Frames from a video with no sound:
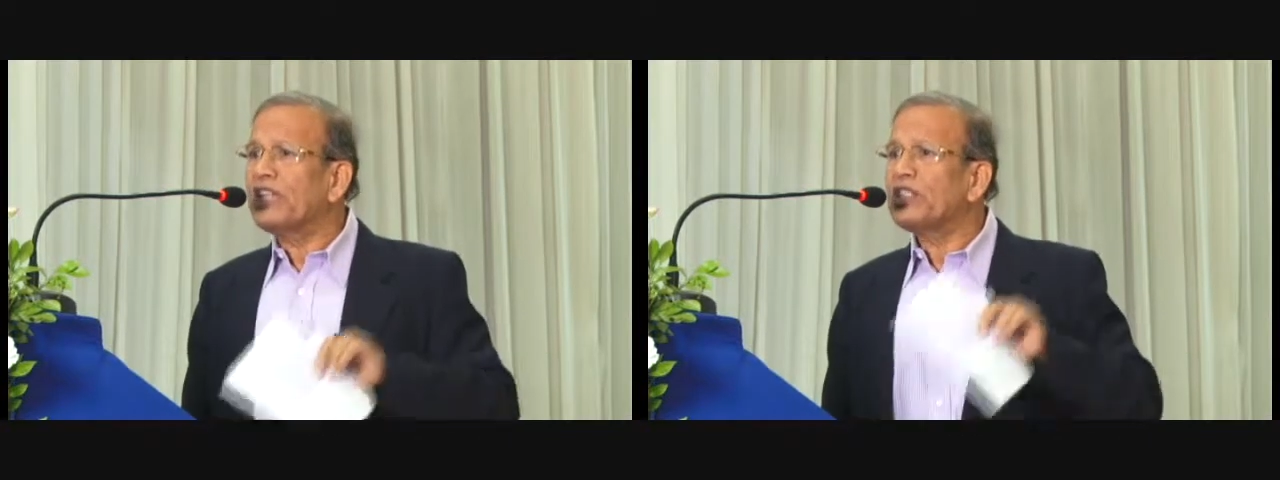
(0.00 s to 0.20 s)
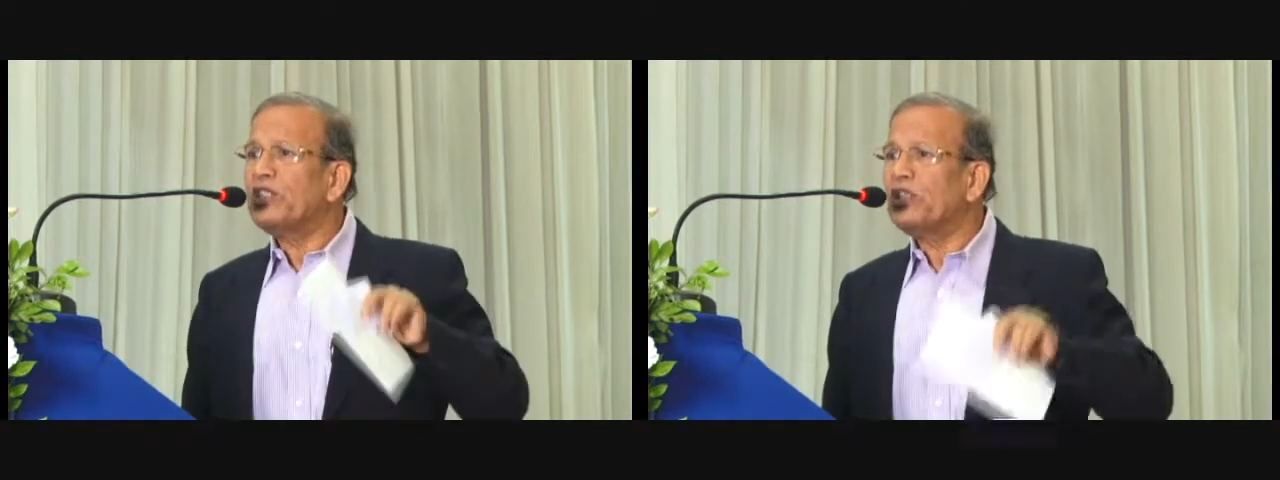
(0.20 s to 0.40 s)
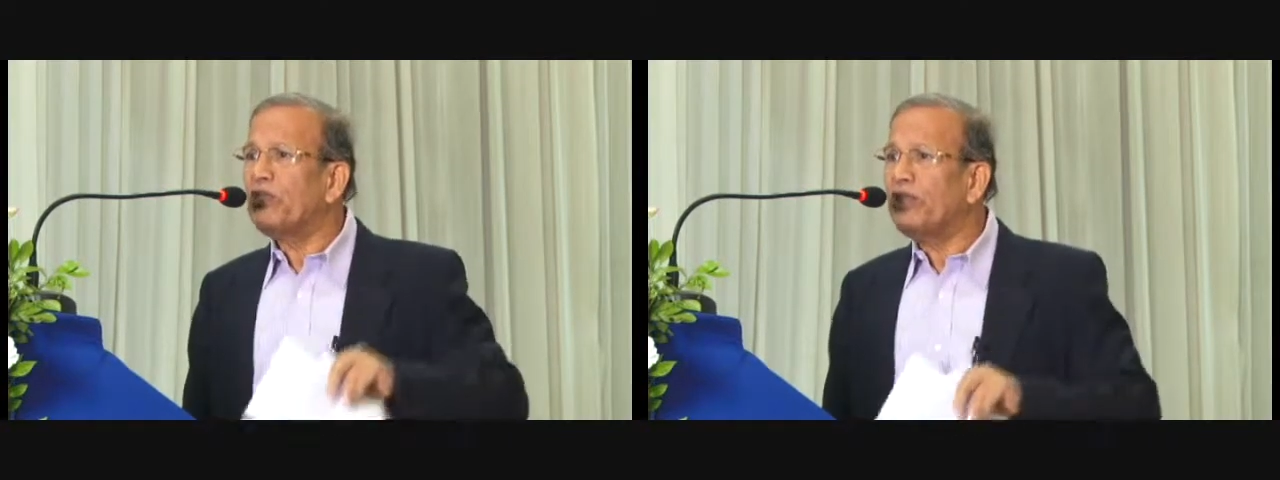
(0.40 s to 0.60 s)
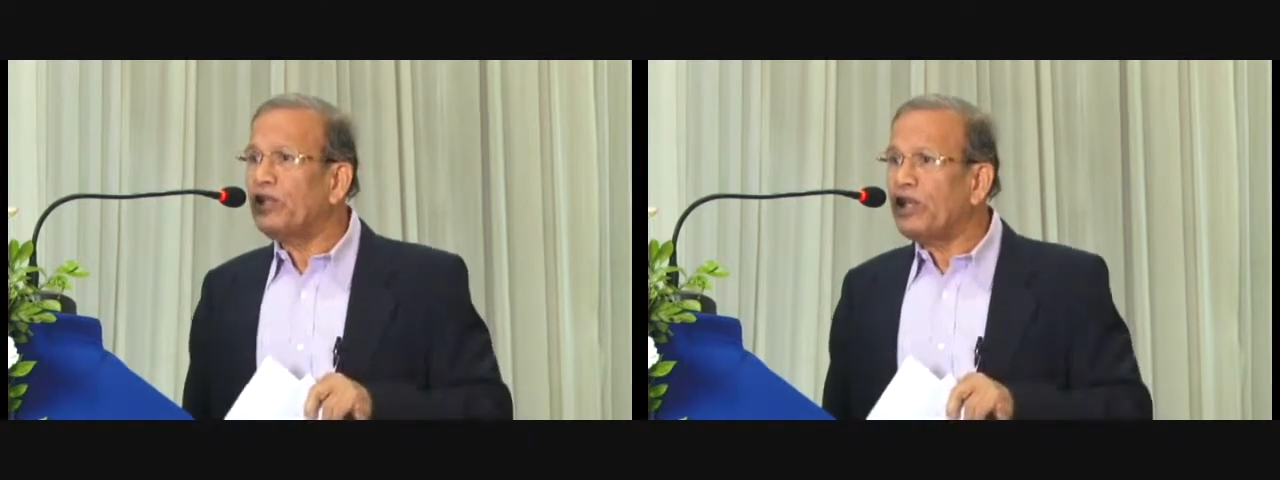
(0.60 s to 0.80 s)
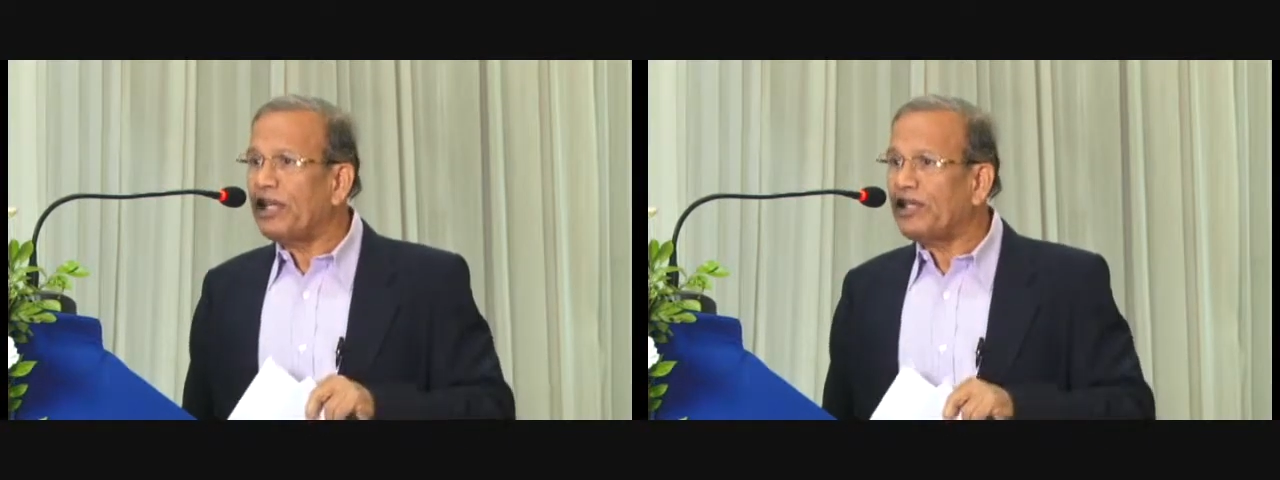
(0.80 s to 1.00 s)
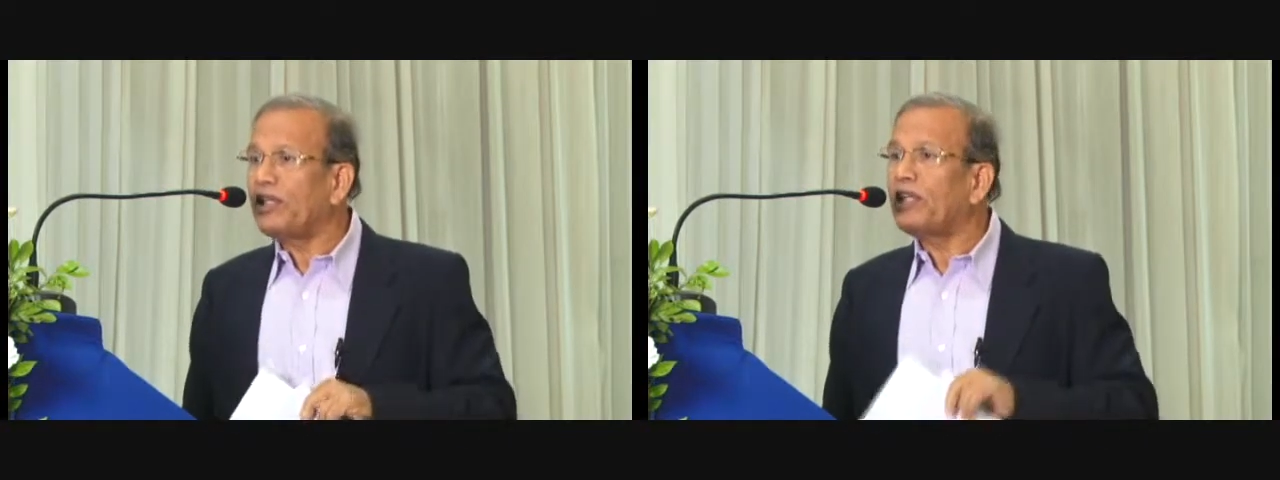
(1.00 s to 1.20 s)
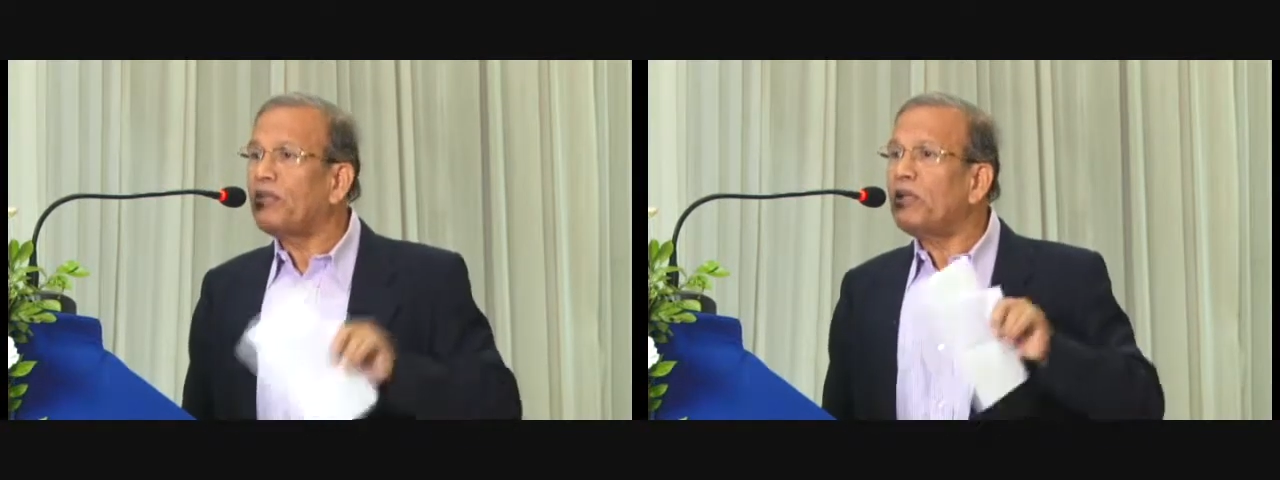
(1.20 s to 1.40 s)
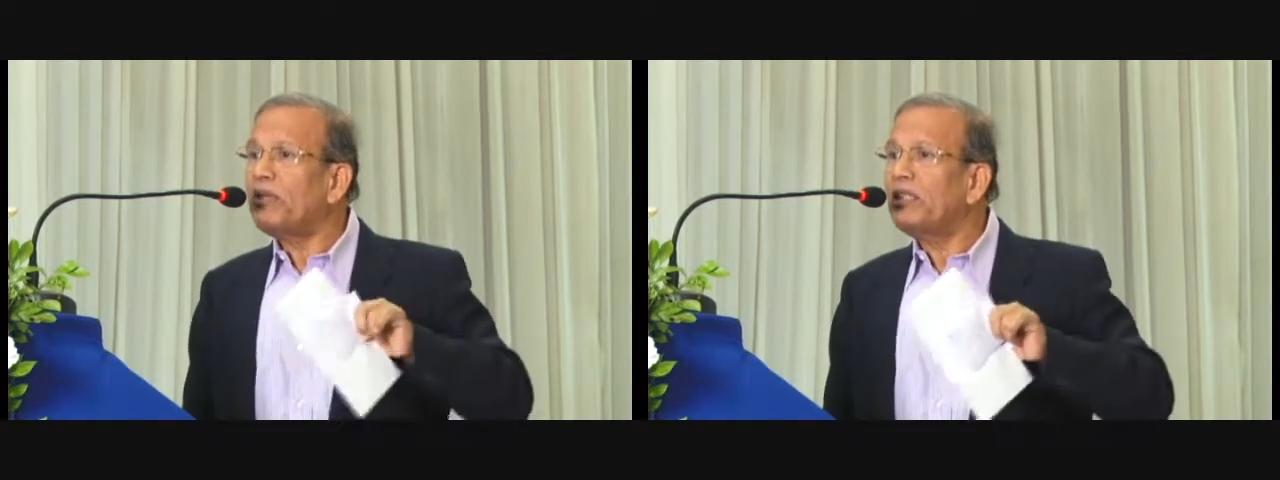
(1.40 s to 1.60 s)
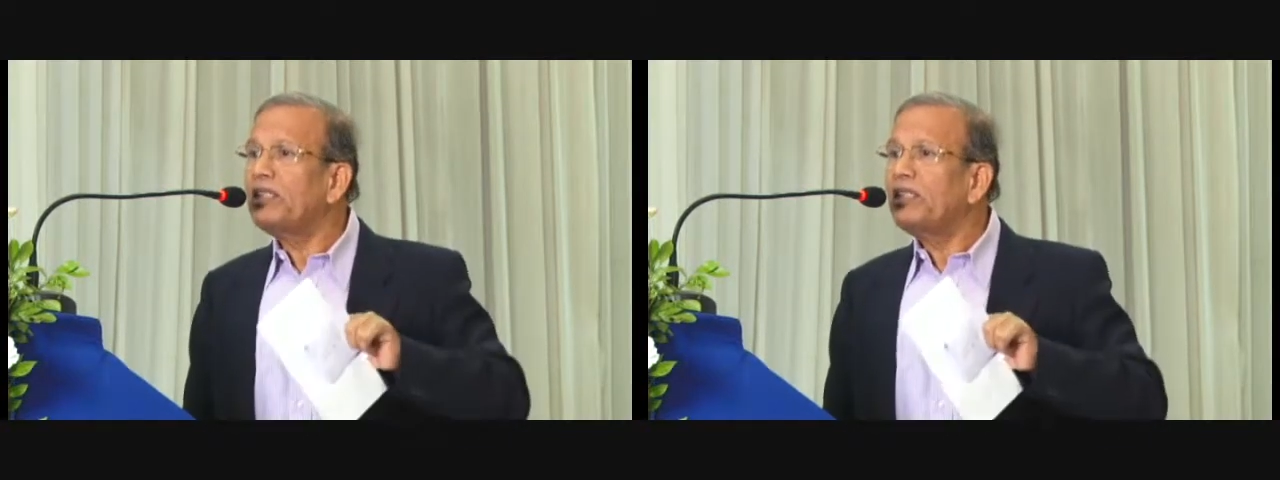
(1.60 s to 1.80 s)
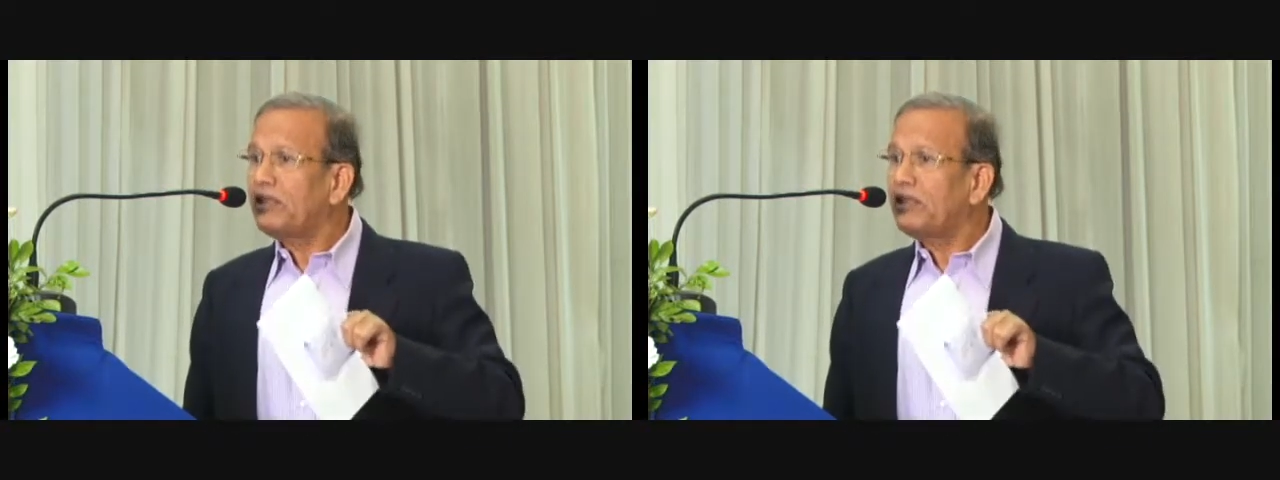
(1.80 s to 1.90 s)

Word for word: extension of education, I remember